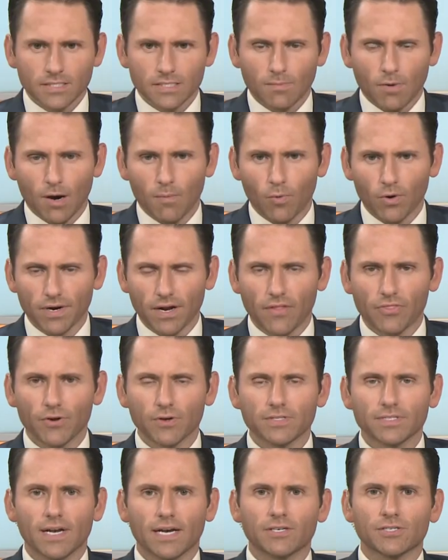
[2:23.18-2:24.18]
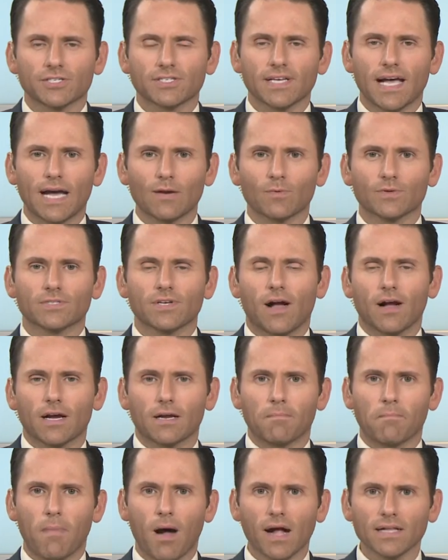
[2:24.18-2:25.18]
Tomorrow morning on 13 on Your Side, we're
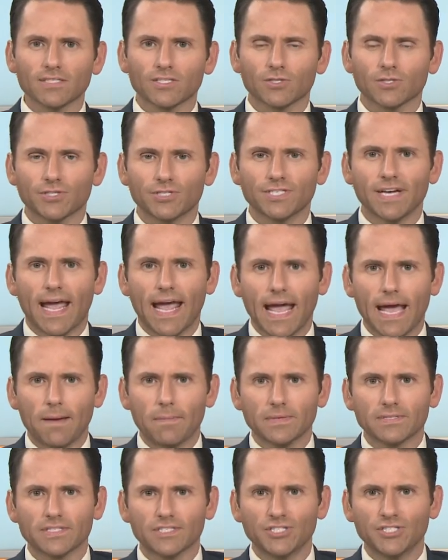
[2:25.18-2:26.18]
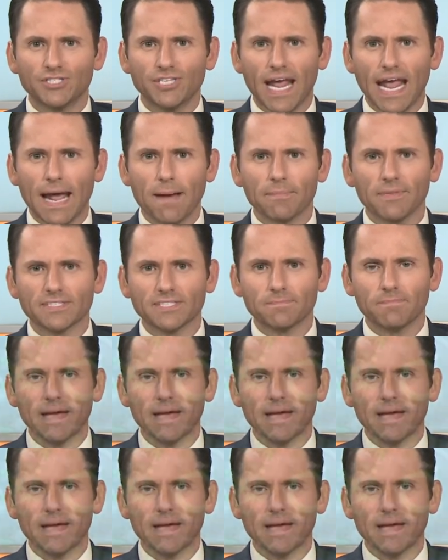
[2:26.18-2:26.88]
talking Monster Jam. It's a jam that's